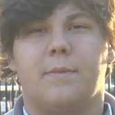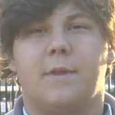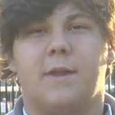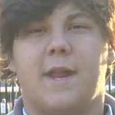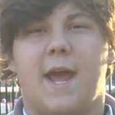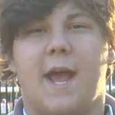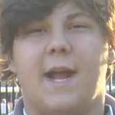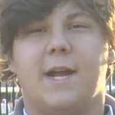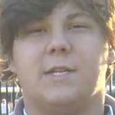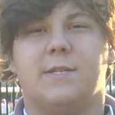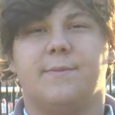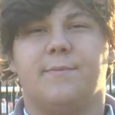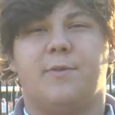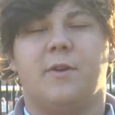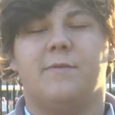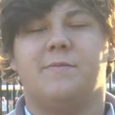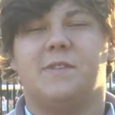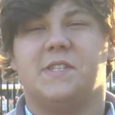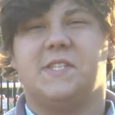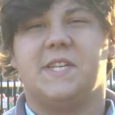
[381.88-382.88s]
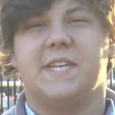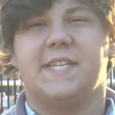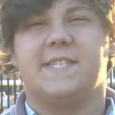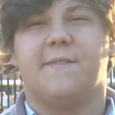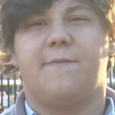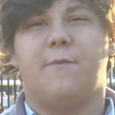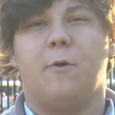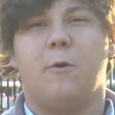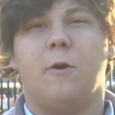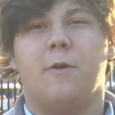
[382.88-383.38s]
The Tigers improved to
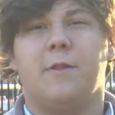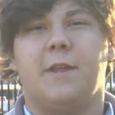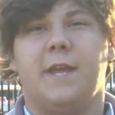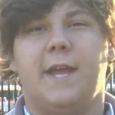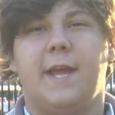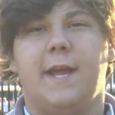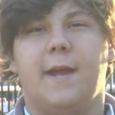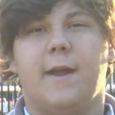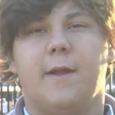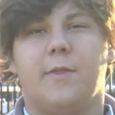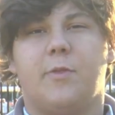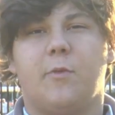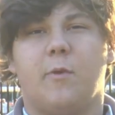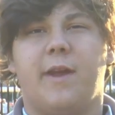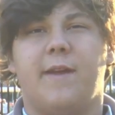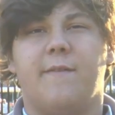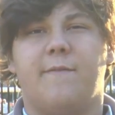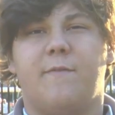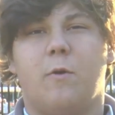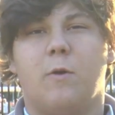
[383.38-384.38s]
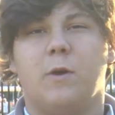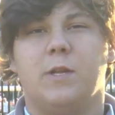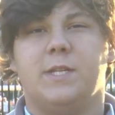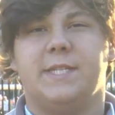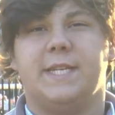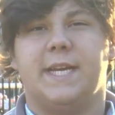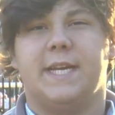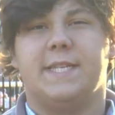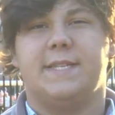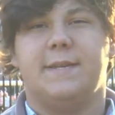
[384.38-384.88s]
6-4 on the year and 3-4 in
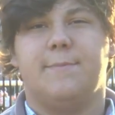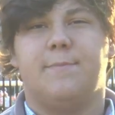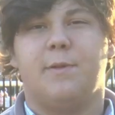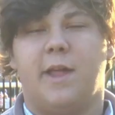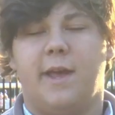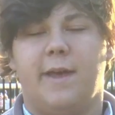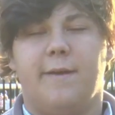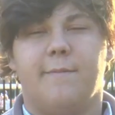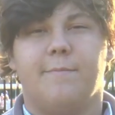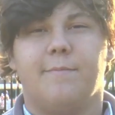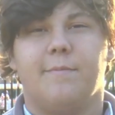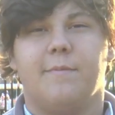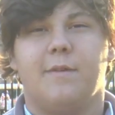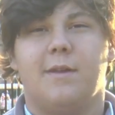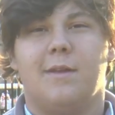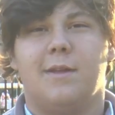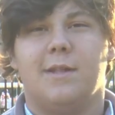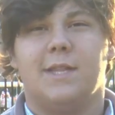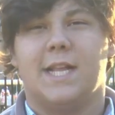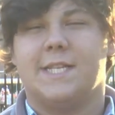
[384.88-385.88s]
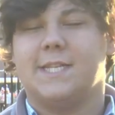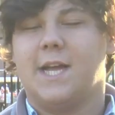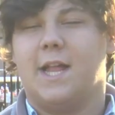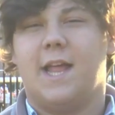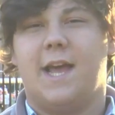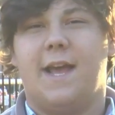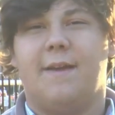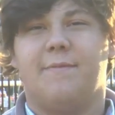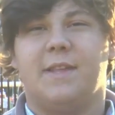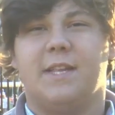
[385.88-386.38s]
GSC play. That's all
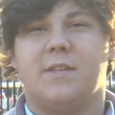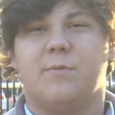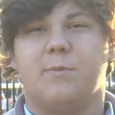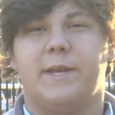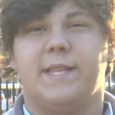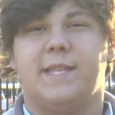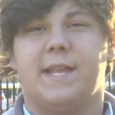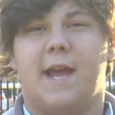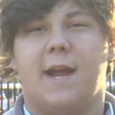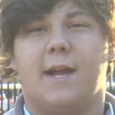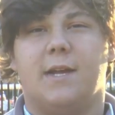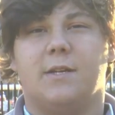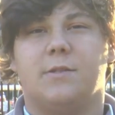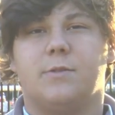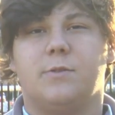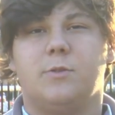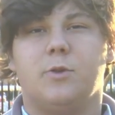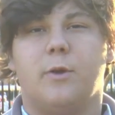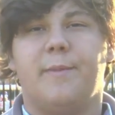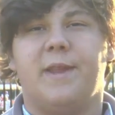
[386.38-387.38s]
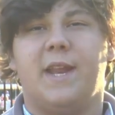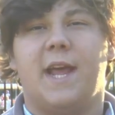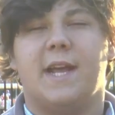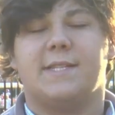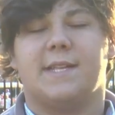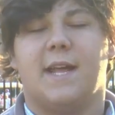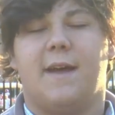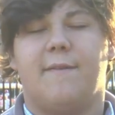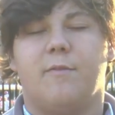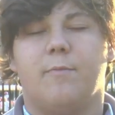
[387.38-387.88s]
I have this week, Tigers. Join me
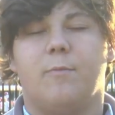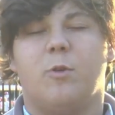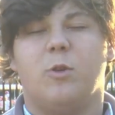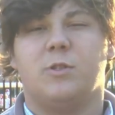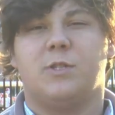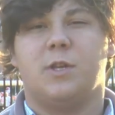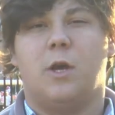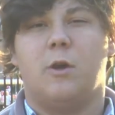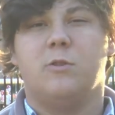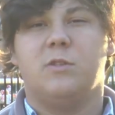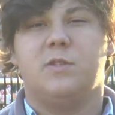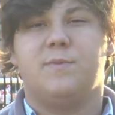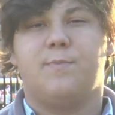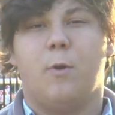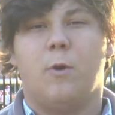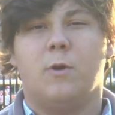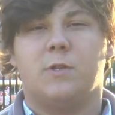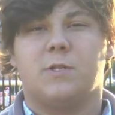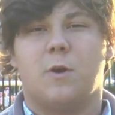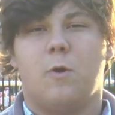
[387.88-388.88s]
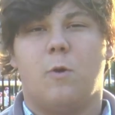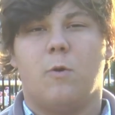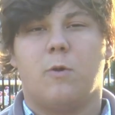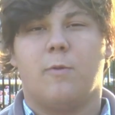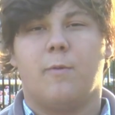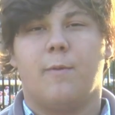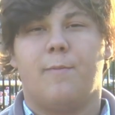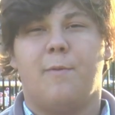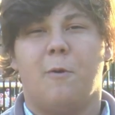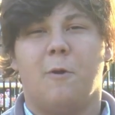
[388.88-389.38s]
next time for more Zone Sports Corner
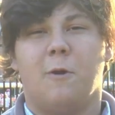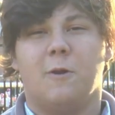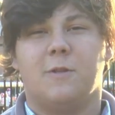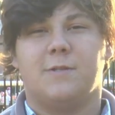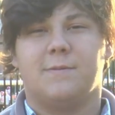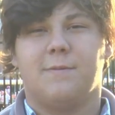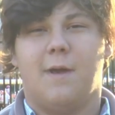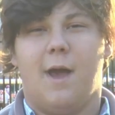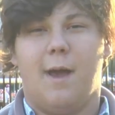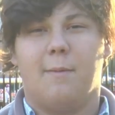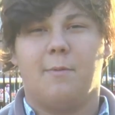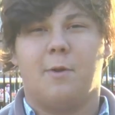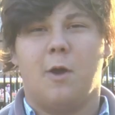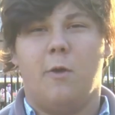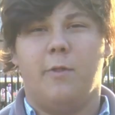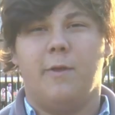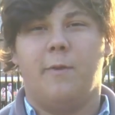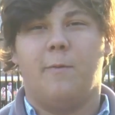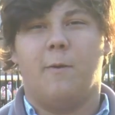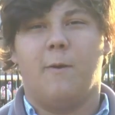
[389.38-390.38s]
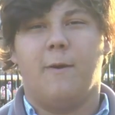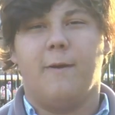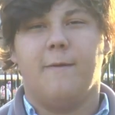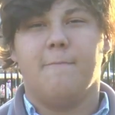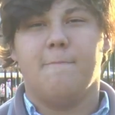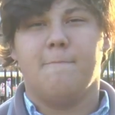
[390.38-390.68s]
reports. I'm Coley Roy.